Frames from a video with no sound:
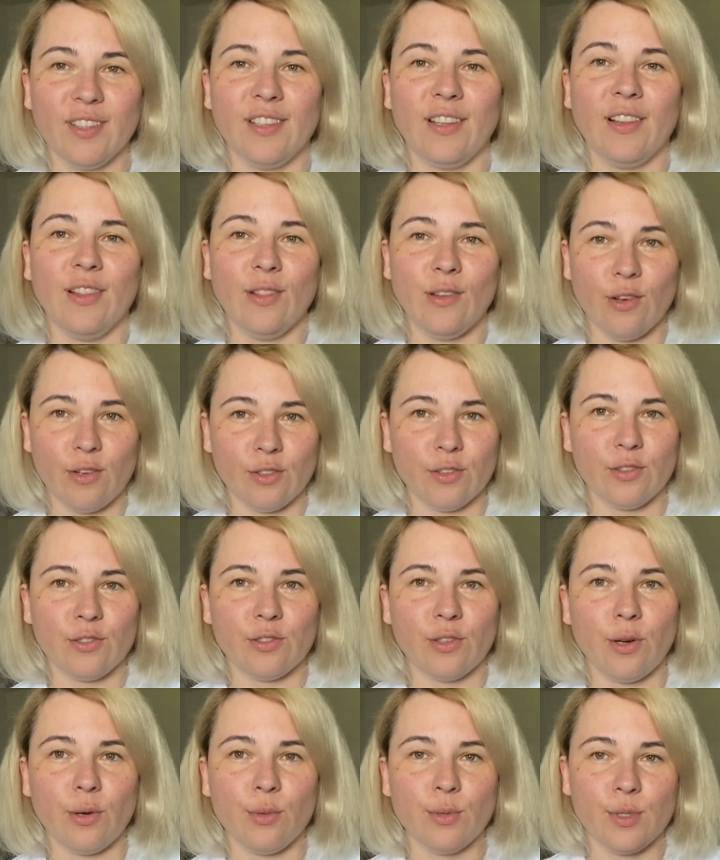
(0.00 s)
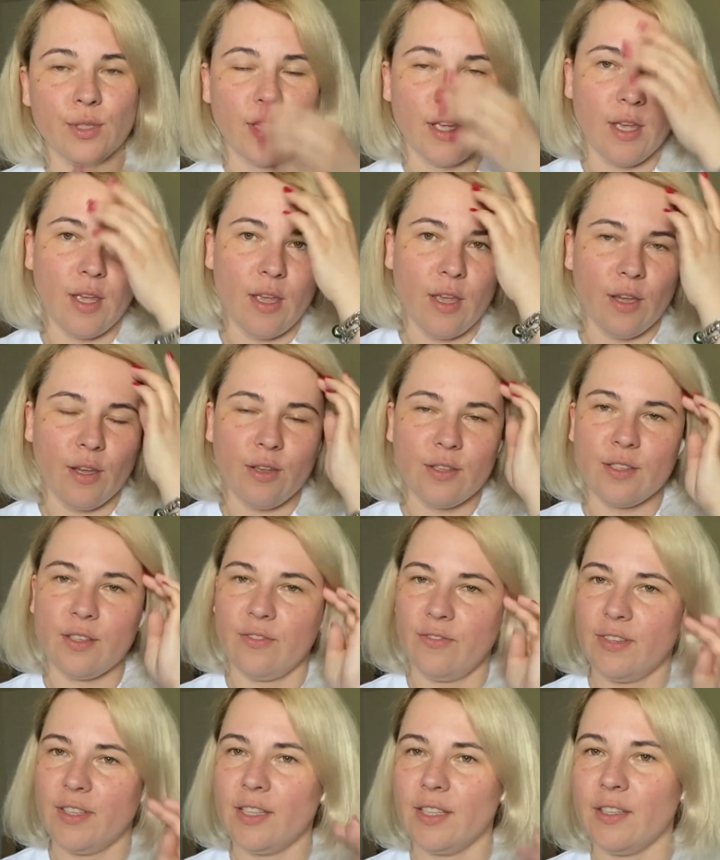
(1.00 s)
long rows? Because I
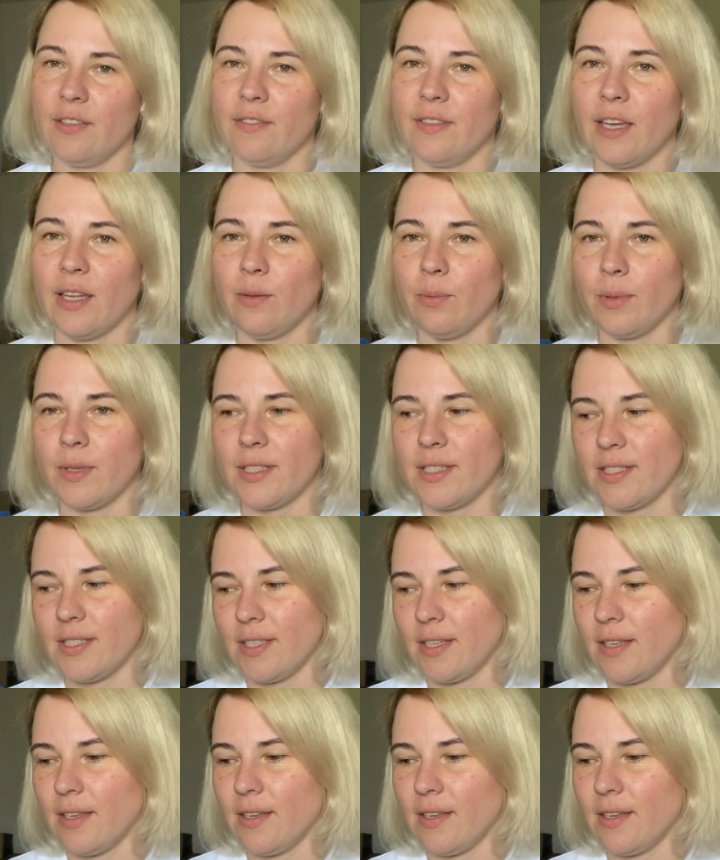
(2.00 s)
feel if that was